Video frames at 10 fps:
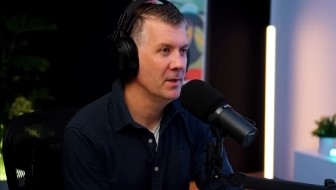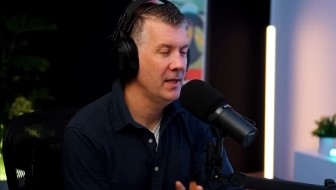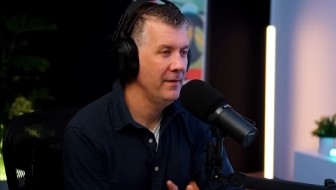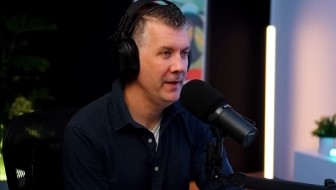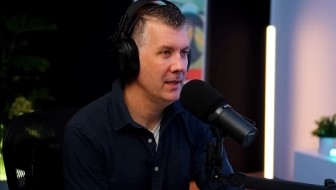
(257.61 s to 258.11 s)

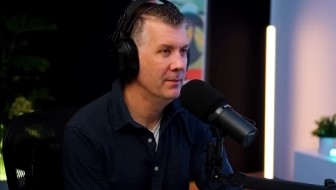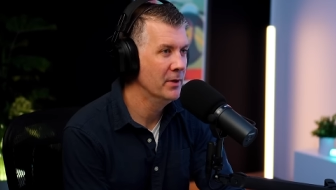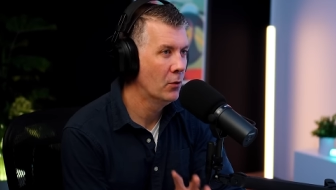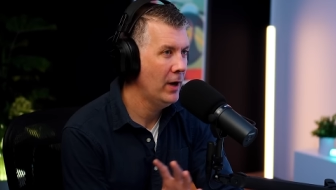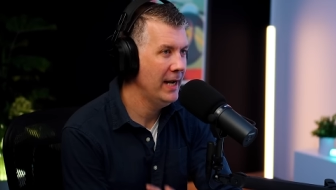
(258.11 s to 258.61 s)
but they've hidden
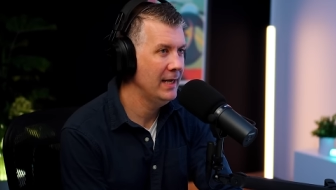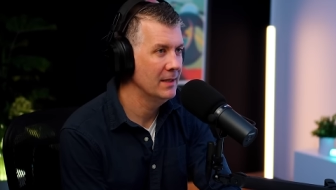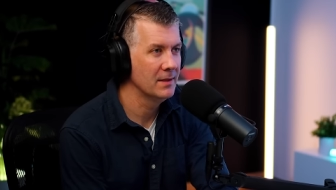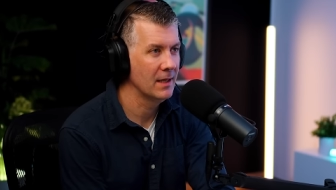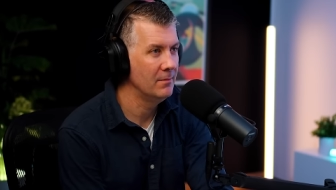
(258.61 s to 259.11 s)
them
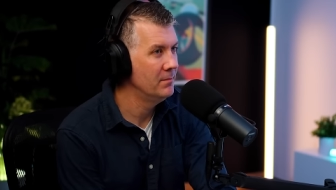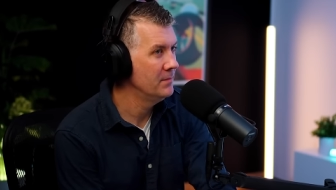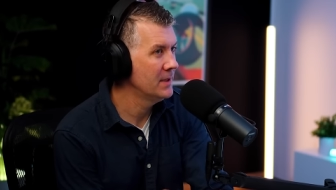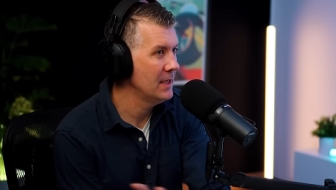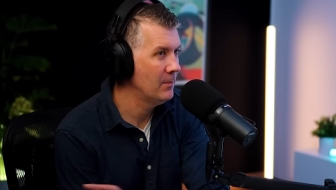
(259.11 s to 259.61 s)
away in
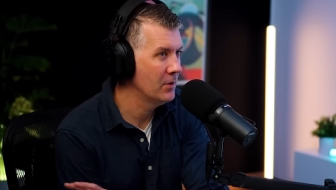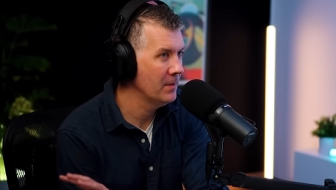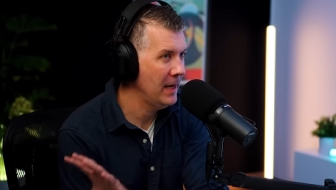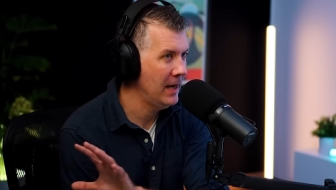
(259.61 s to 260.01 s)
some separate